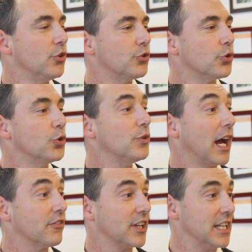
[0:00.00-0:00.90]
So you and I
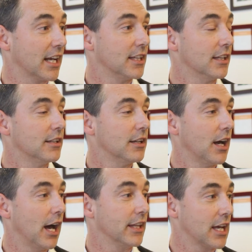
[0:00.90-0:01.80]
have connected
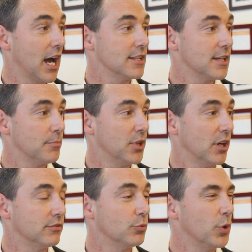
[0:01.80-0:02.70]
on the concept
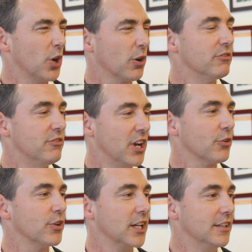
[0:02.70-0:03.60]
of we are a
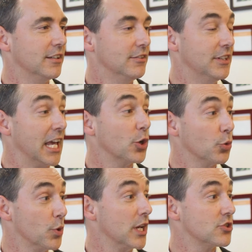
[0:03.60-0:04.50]
very
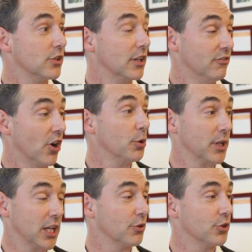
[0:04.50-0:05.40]
data-rich
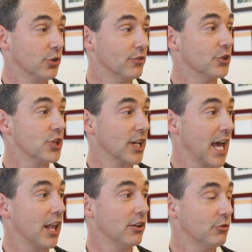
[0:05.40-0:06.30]
environment here at the University of
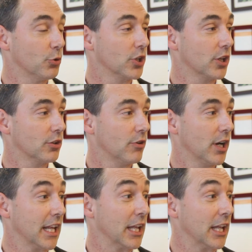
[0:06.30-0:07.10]
California, right?